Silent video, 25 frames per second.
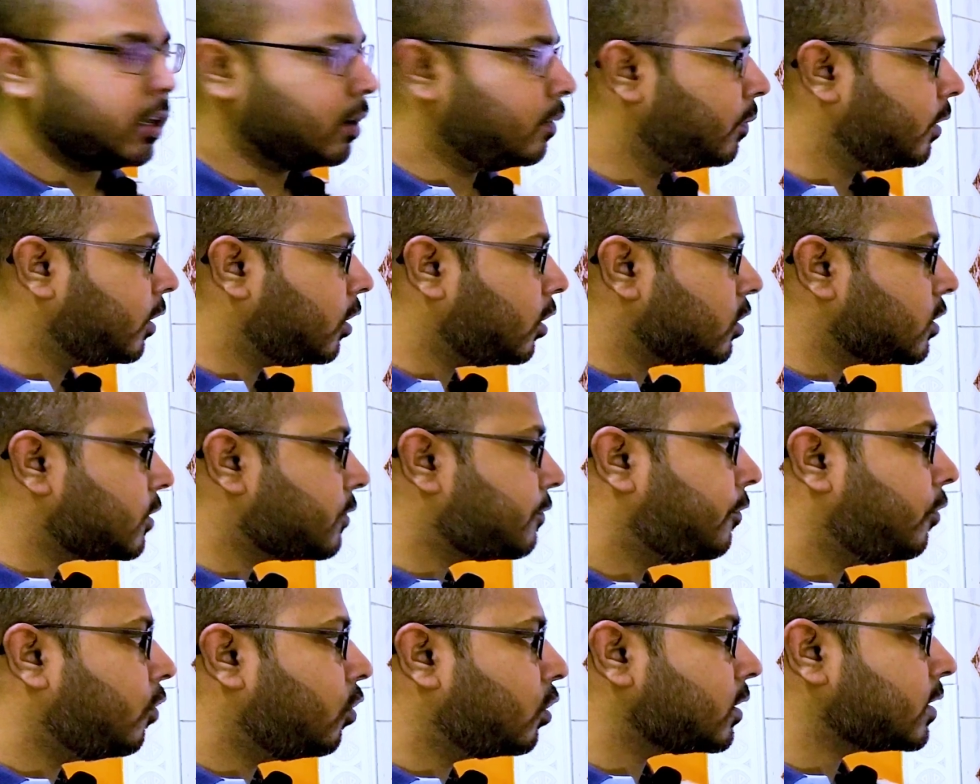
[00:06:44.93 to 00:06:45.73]

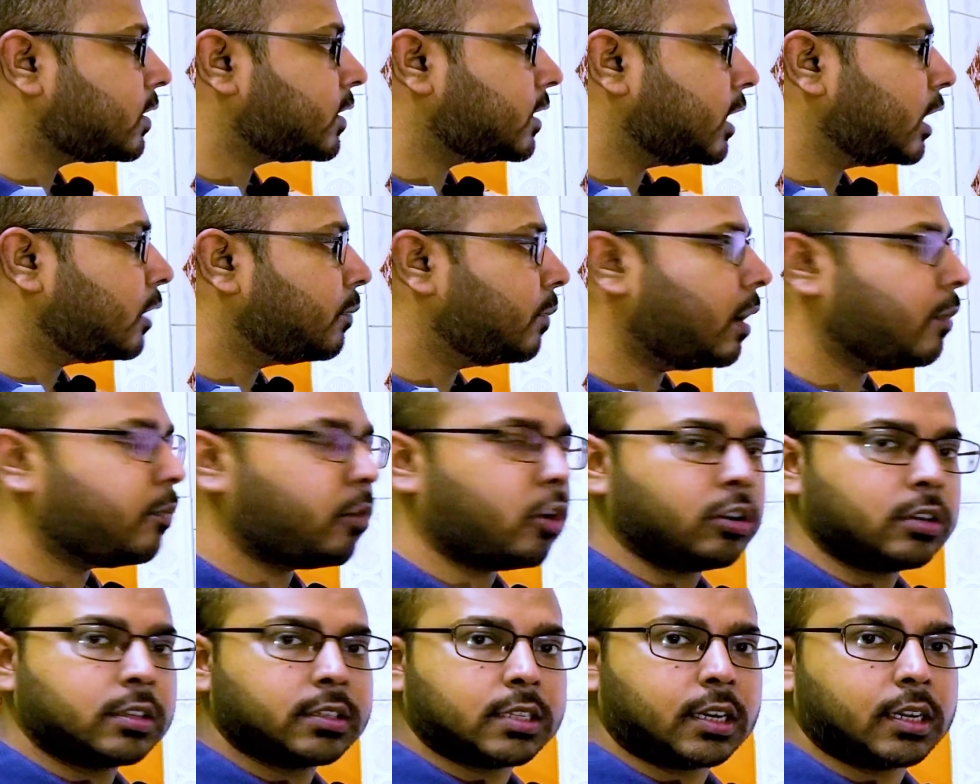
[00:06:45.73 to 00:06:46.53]
because 4 sigma
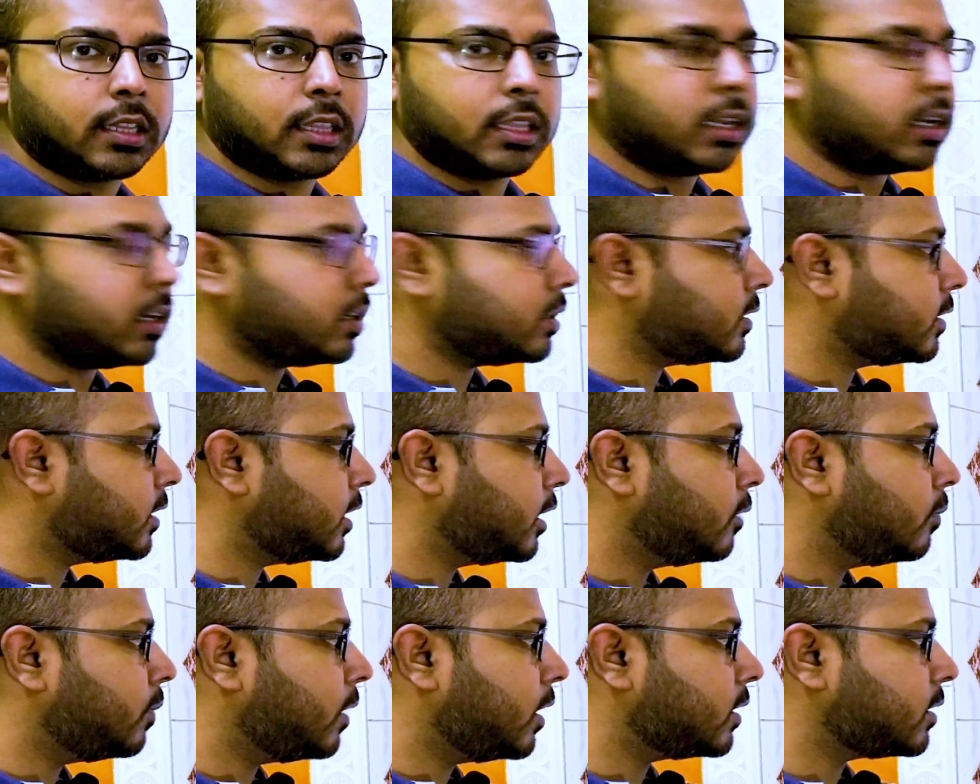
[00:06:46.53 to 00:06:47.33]
bonds are there,
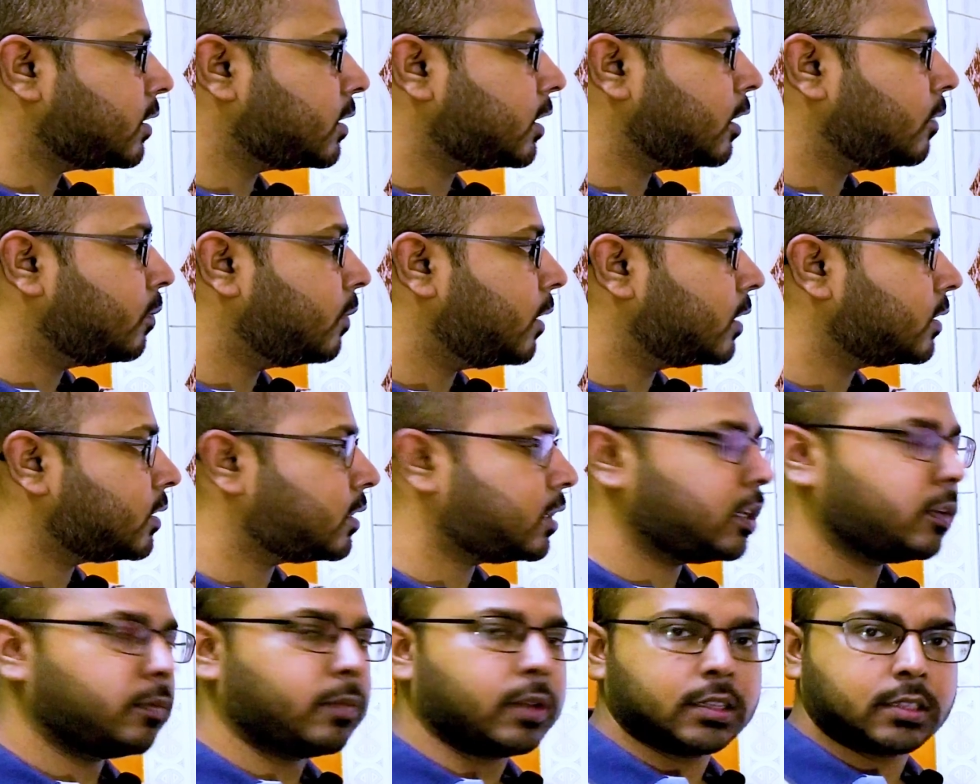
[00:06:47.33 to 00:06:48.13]
sigma, sigma,
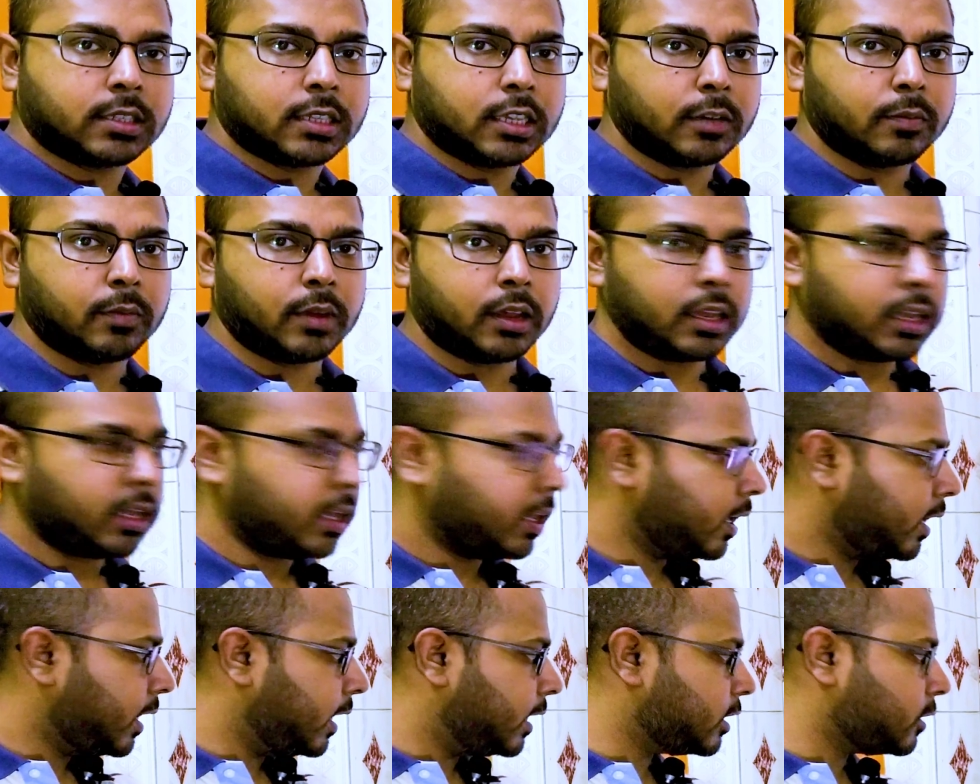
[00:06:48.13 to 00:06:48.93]
sigma, sigma,
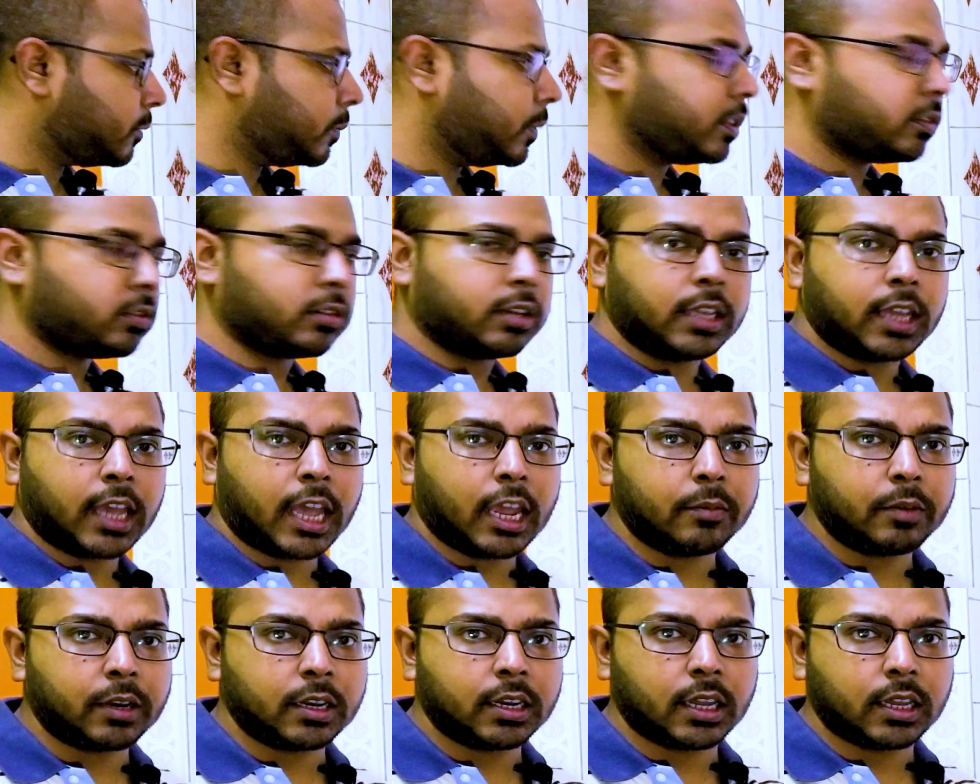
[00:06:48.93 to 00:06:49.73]
sp3
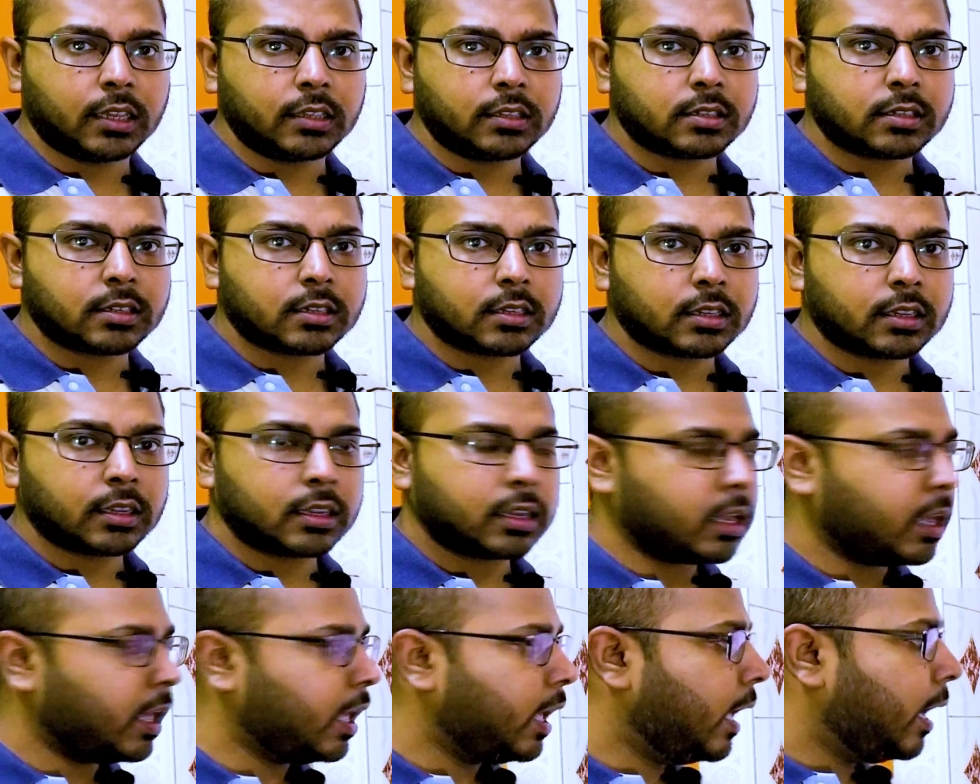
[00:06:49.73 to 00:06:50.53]
hybridized.
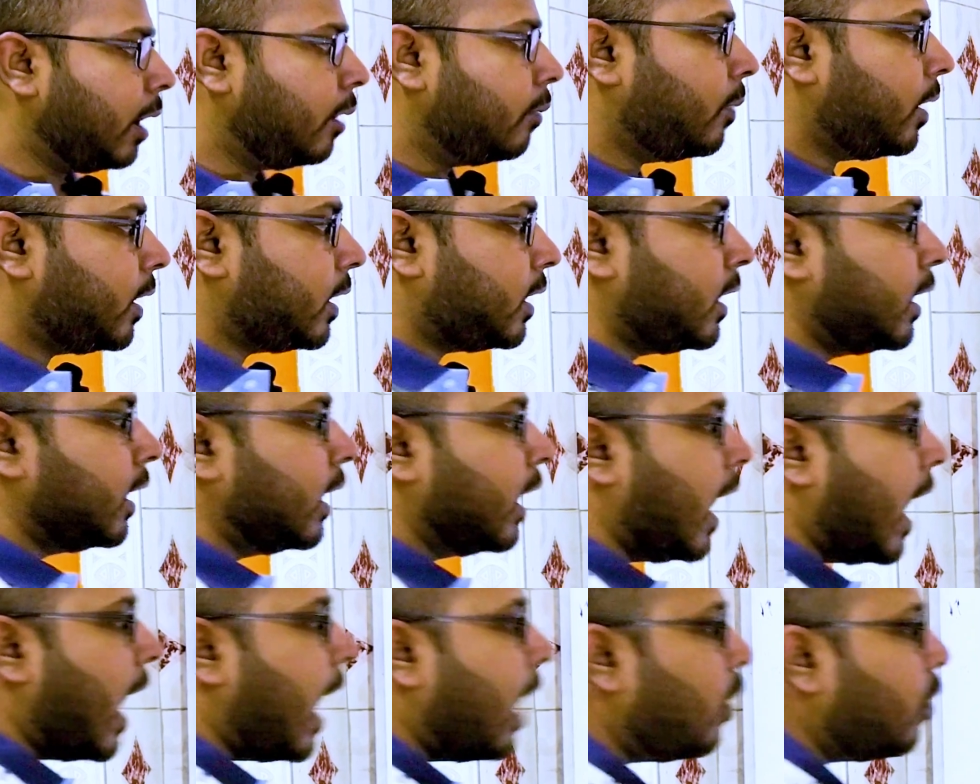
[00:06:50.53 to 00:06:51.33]
But
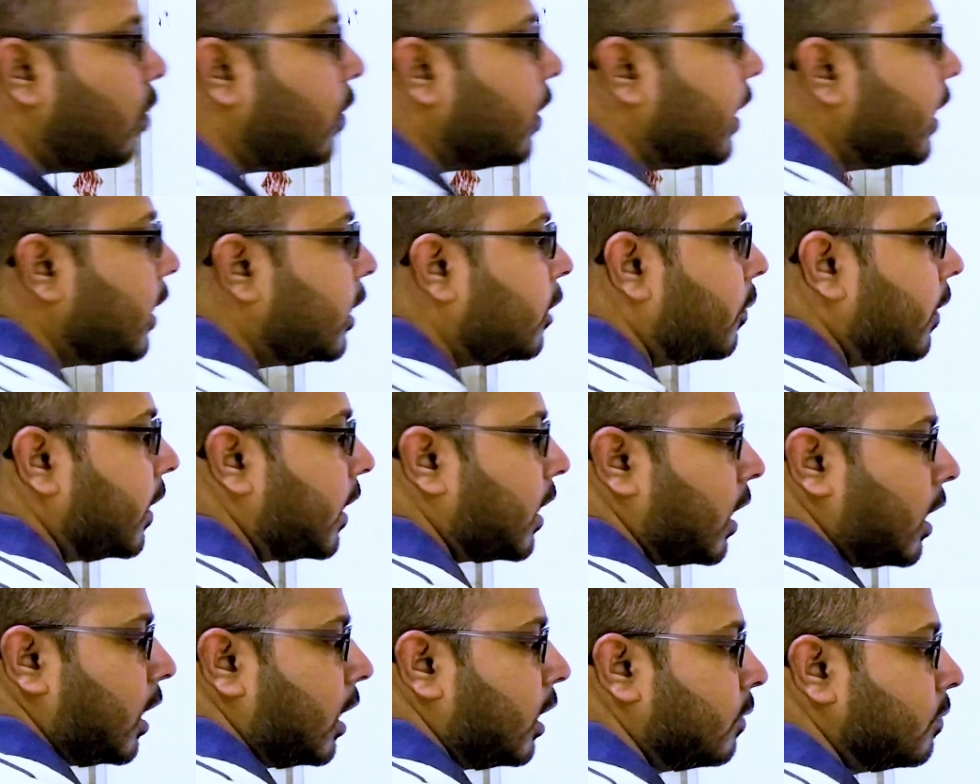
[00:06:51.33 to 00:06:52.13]
now it
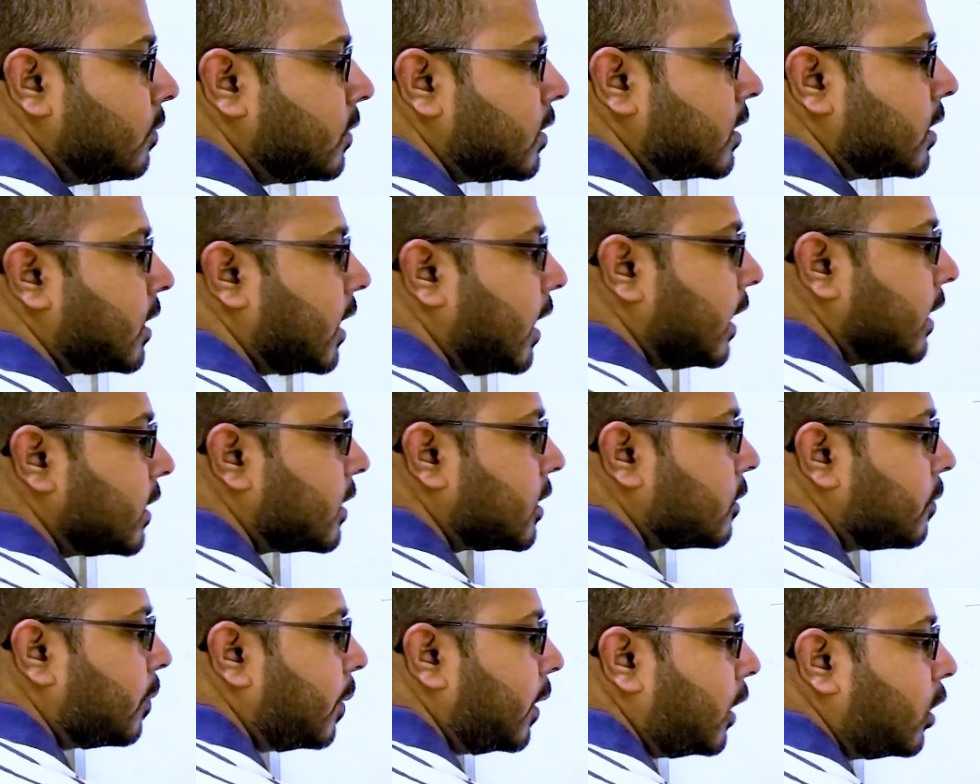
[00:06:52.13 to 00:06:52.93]
becomes
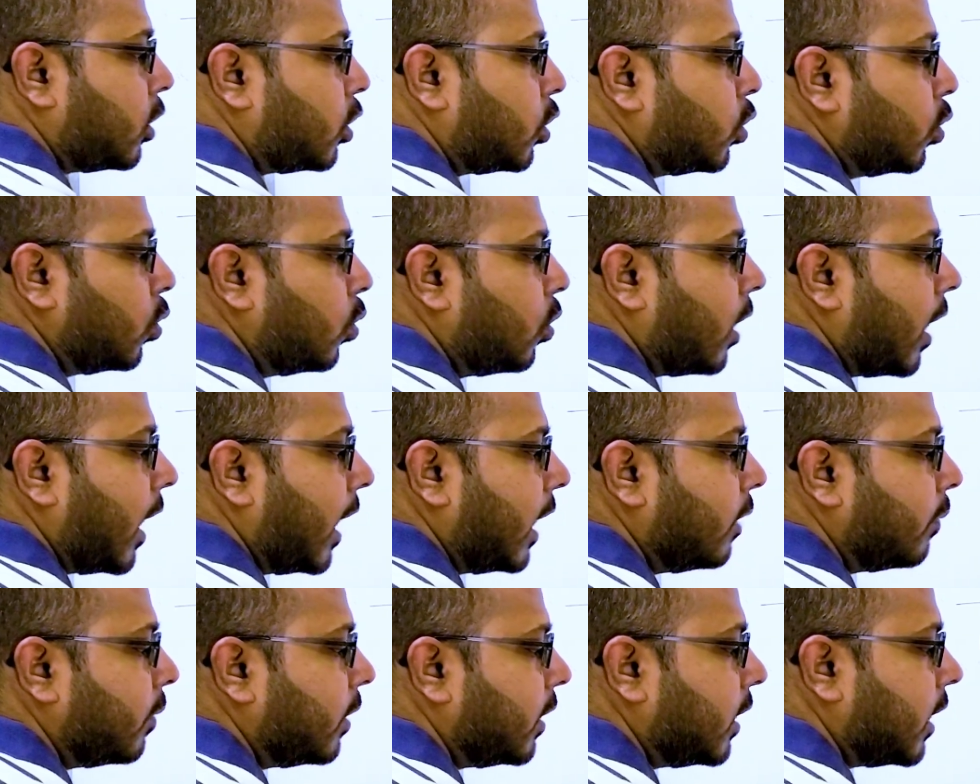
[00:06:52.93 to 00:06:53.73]
sp2
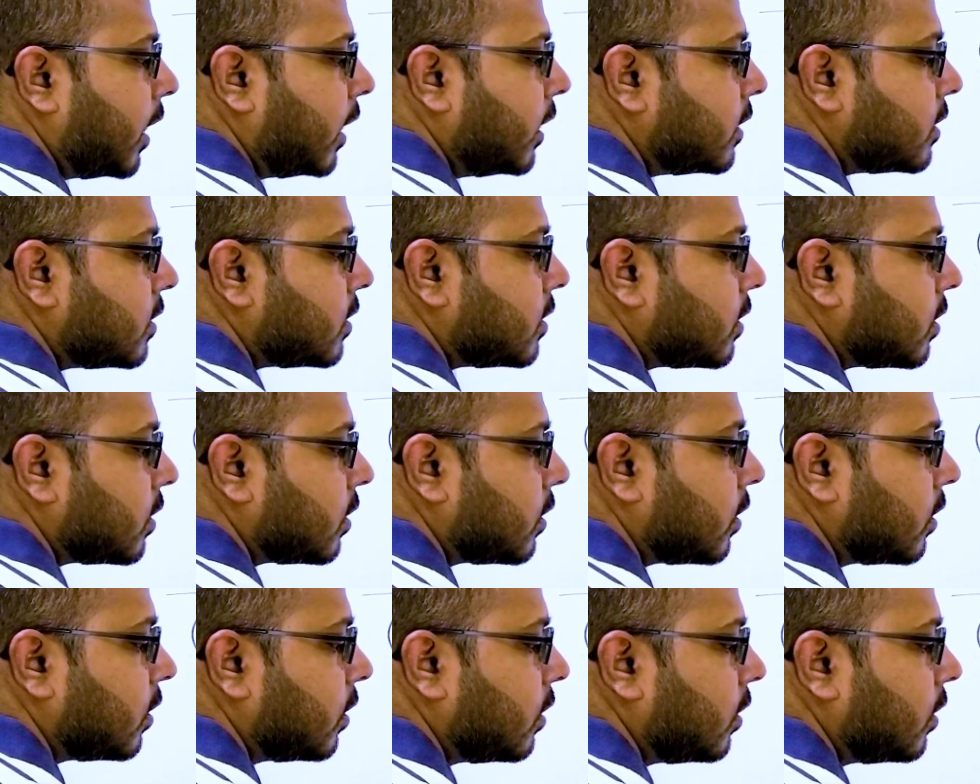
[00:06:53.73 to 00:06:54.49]
hybridized.